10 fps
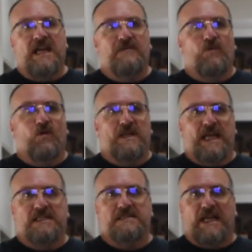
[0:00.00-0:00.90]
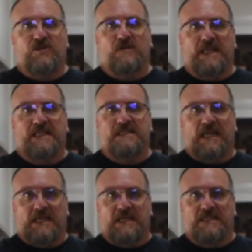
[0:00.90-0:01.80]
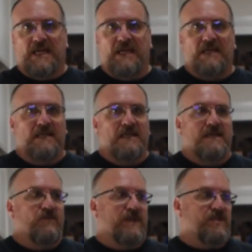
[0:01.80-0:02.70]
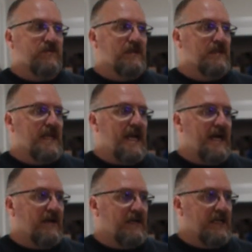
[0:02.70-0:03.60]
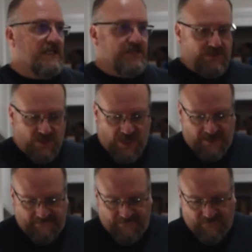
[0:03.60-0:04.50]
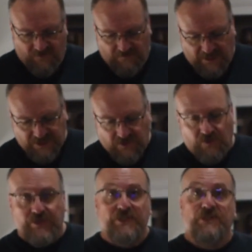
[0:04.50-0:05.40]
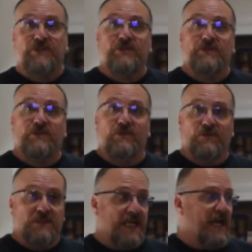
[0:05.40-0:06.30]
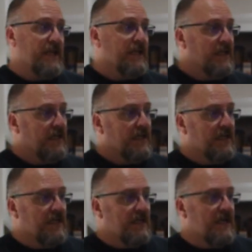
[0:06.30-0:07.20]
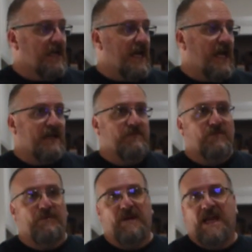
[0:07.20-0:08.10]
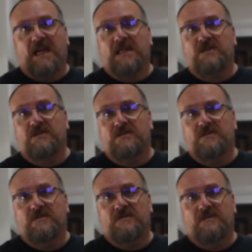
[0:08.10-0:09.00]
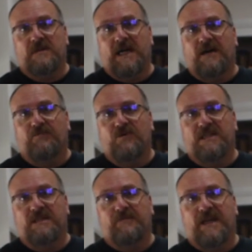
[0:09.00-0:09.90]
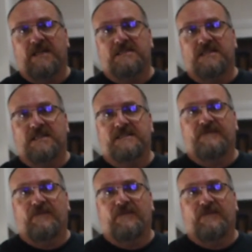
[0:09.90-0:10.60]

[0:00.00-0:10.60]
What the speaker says: more yeast, natural yeast, getting in there, which will allow time for my solution to cool down and prepare to put in the baker's yeast for